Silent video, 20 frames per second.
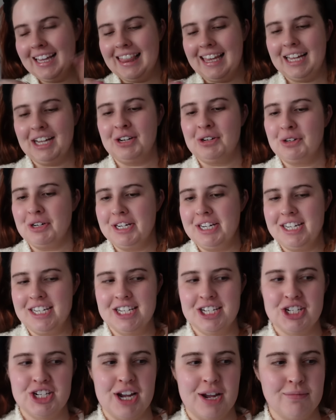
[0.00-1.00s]
like
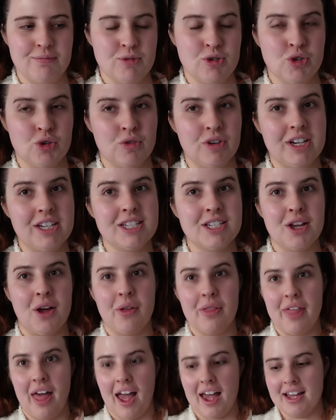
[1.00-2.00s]
green gem jewelry.
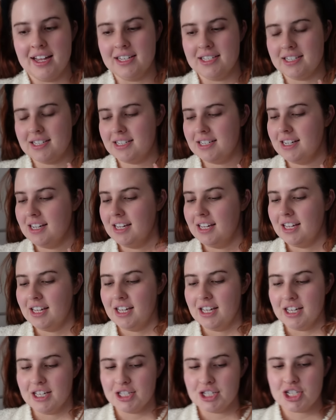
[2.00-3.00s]
So that is
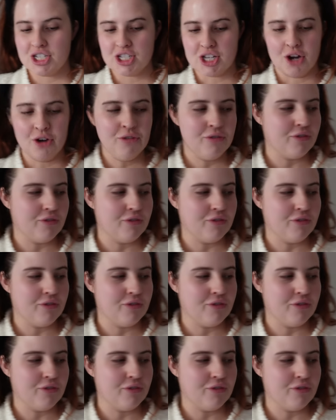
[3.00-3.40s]
so